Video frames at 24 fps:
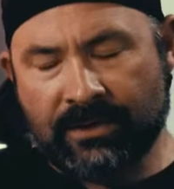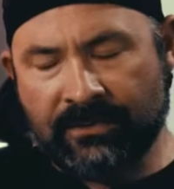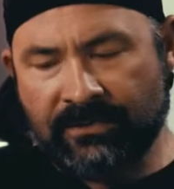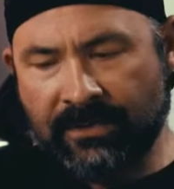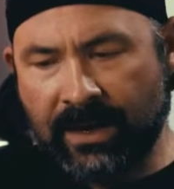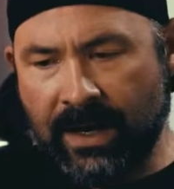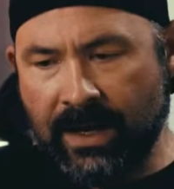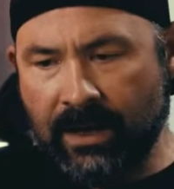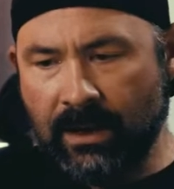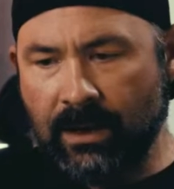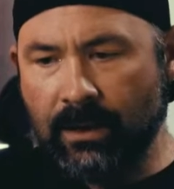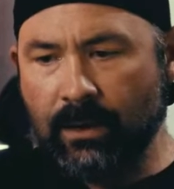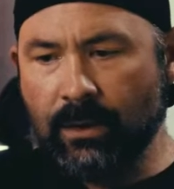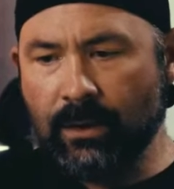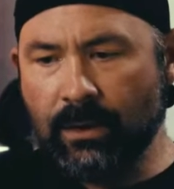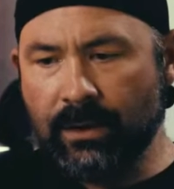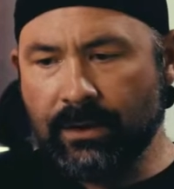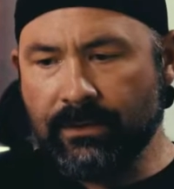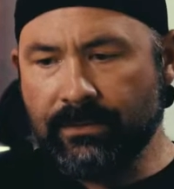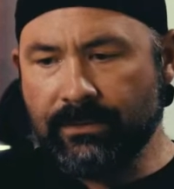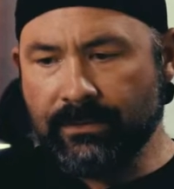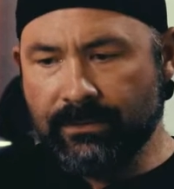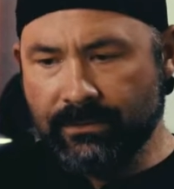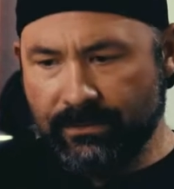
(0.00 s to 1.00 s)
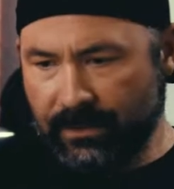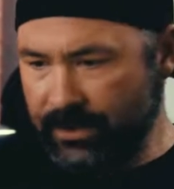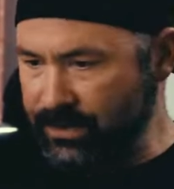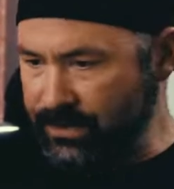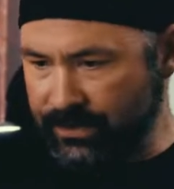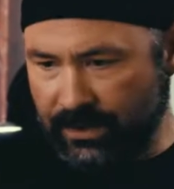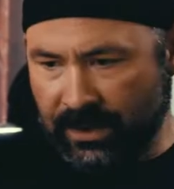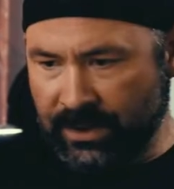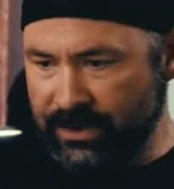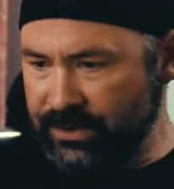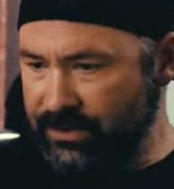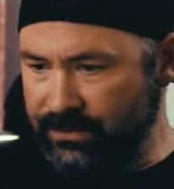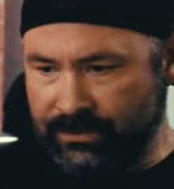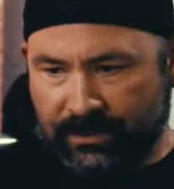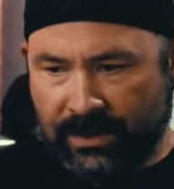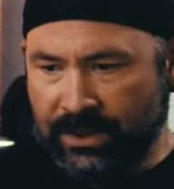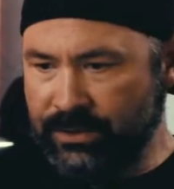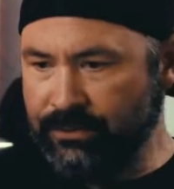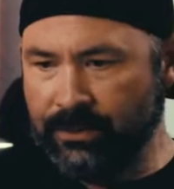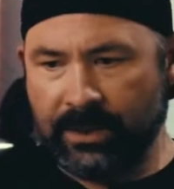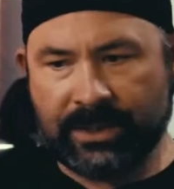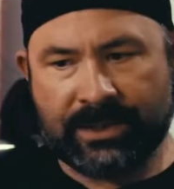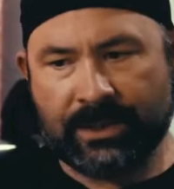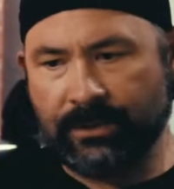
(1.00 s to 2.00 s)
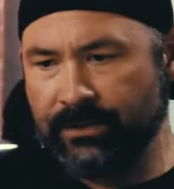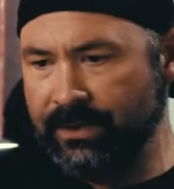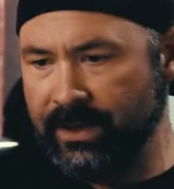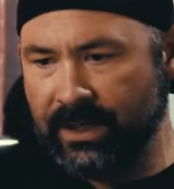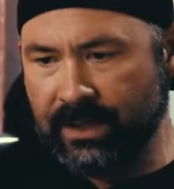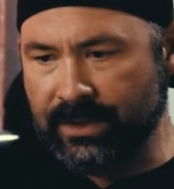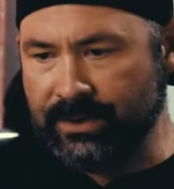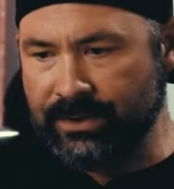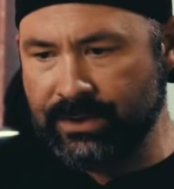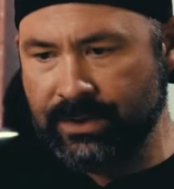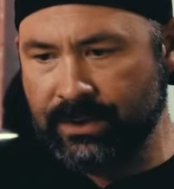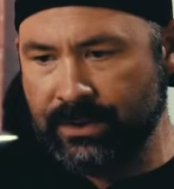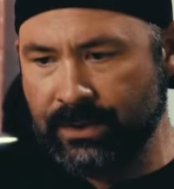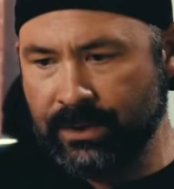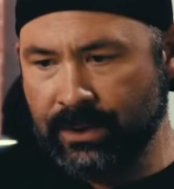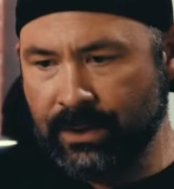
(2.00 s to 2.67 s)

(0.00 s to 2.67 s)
fire? It's really two things.